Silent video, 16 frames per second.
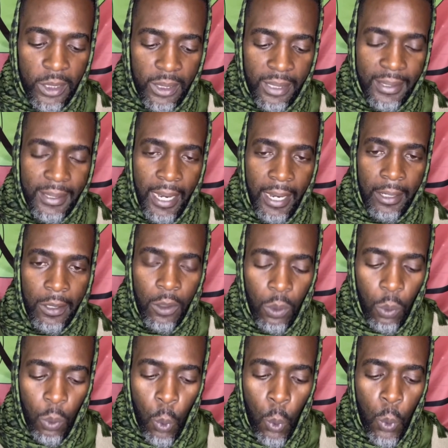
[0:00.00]
decide
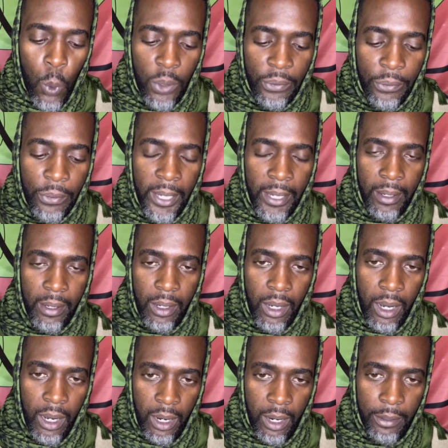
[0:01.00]
who they
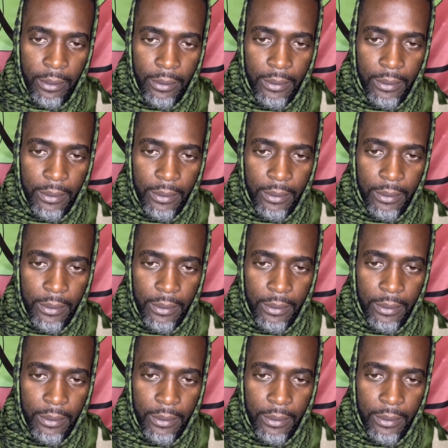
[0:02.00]
are.